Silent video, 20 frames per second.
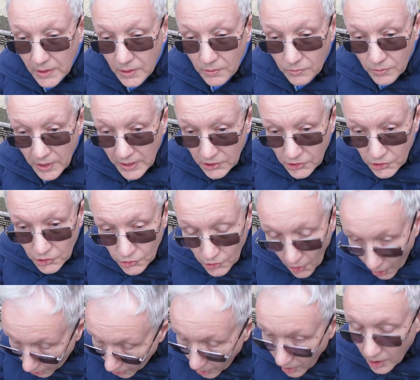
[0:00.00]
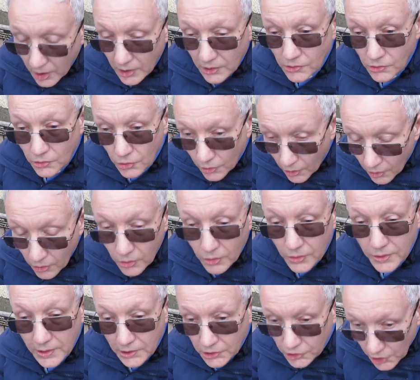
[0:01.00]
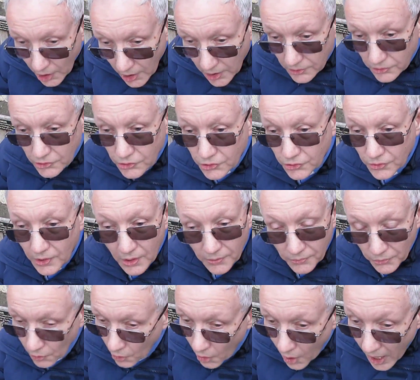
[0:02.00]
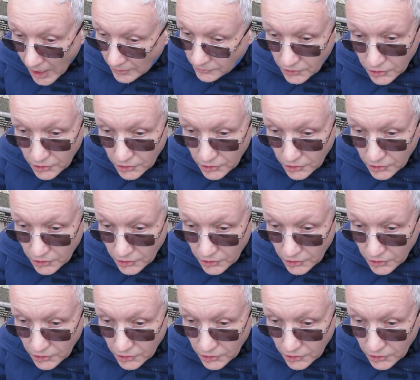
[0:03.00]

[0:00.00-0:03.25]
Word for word: restored to the church throughout